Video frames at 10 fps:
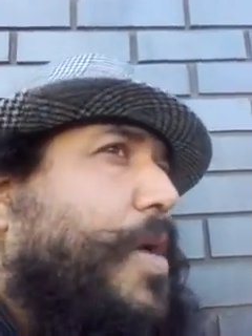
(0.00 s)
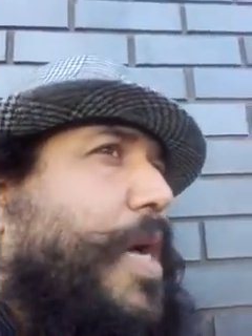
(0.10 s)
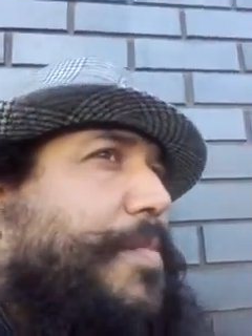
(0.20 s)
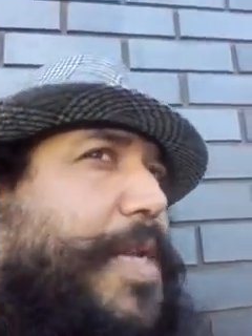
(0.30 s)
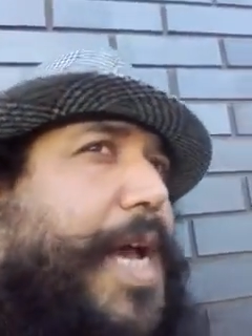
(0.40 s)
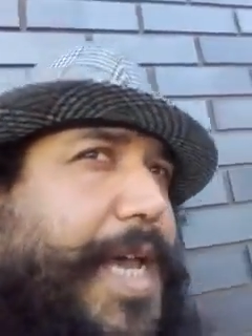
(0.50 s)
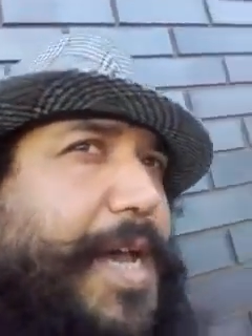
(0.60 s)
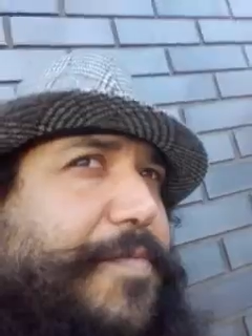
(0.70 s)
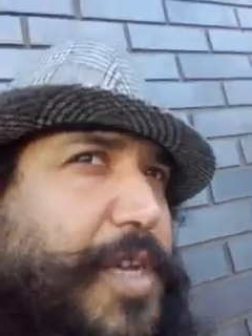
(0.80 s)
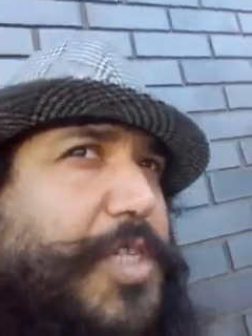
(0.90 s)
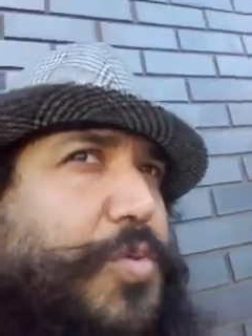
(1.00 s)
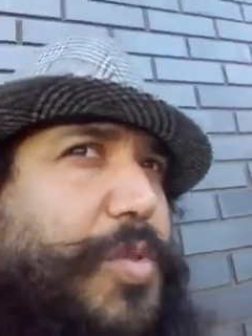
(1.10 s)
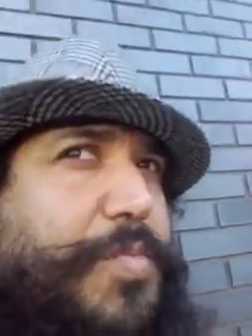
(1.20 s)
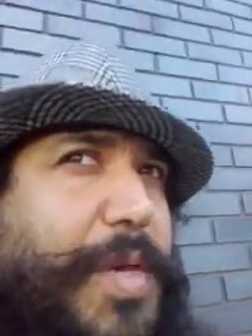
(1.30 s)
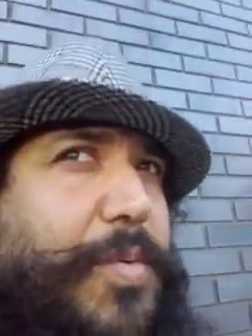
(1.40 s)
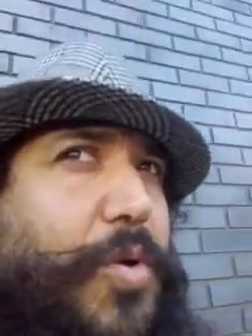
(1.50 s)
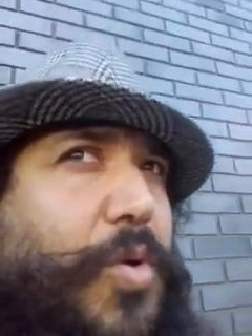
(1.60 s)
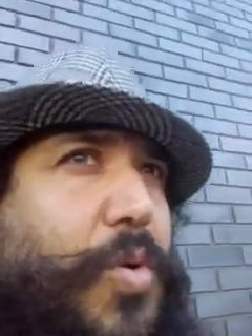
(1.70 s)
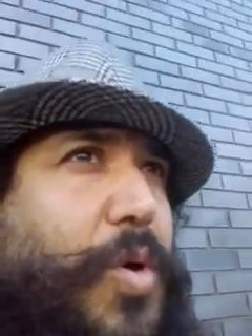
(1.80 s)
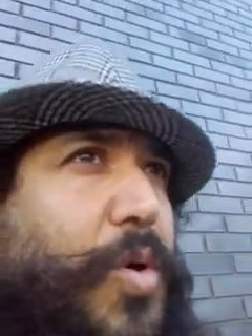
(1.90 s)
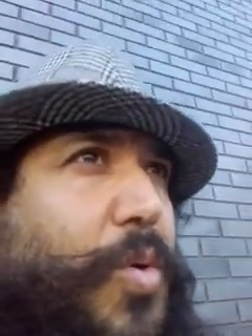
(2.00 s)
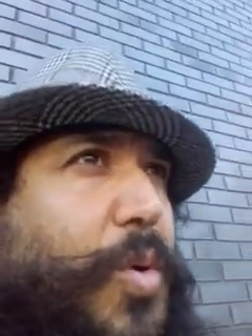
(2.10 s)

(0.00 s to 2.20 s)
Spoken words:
I mean, I have dealt with people who